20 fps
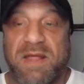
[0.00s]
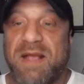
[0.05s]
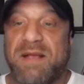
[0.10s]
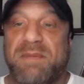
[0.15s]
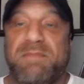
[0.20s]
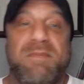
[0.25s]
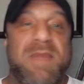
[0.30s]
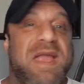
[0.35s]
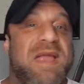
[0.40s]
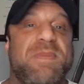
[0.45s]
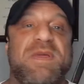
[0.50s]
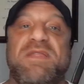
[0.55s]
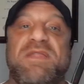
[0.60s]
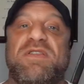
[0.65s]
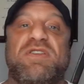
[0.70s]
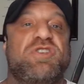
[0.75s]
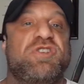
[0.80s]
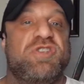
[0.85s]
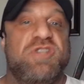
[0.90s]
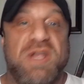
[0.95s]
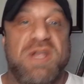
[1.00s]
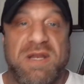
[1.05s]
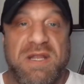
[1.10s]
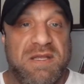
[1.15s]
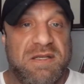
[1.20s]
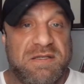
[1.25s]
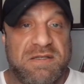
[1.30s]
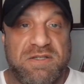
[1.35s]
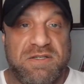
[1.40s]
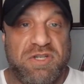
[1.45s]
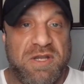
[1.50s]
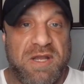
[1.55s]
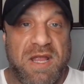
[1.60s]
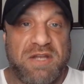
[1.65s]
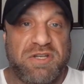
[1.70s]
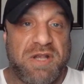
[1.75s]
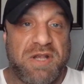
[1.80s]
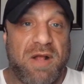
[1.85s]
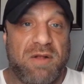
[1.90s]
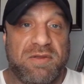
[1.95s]
Like maybe the shittiest
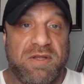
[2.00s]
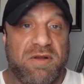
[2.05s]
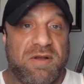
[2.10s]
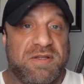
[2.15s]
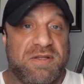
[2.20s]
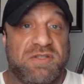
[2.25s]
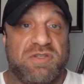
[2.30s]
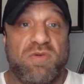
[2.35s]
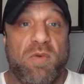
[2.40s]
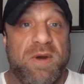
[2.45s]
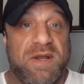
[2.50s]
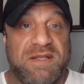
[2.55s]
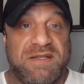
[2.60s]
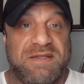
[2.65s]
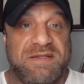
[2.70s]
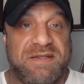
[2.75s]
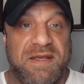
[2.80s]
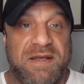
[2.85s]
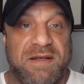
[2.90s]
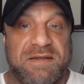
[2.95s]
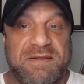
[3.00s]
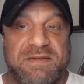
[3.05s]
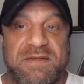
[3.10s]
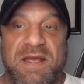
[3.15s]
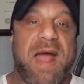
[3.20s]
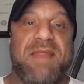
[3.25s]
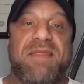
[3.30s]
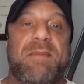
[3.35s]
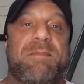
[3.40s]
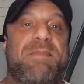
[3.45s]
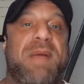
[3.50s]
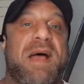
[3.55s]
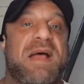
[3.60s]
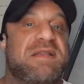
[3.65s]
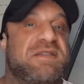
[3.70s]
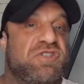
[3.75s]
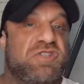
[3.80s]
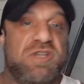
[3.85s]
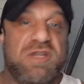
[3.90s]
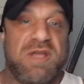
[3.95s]
GH out there is 26, and the
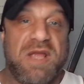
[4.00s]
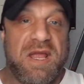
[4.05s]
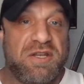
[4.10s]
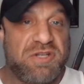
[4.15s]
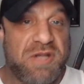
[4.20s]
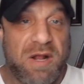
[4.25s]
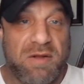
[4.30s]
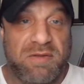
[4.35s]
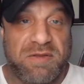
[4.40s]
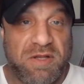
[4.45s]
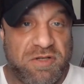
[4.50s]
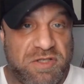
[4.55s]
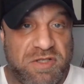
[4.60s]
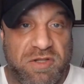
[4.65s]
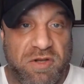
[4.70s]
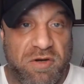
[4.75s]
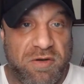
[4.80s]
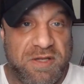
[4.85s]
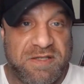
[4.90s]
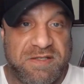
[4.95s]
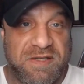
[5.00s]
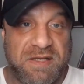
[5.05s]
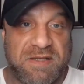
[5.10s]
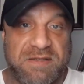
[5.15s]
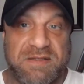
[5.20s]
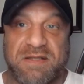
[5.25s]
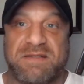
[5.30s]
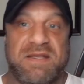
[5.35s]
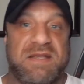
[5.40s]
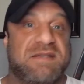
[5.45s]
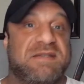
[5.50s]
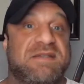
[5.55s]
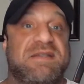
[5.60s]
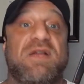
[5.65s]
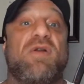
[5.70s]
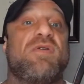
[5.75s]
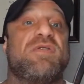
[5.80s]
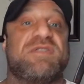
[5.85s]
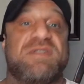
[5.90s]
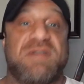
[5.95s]
best GH out there is 36. Let's say
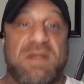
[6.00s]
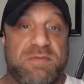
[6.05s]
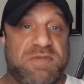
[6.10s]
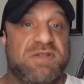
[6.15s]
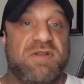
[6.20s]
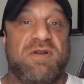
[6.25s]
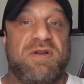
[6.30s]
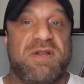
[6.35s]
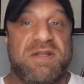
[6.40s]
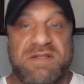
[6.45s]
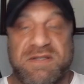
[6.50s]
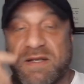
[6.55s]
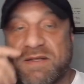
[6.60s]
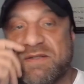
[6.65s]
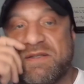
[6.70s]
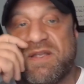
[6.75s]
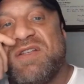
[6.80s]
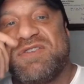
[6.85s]
Serostim's 36.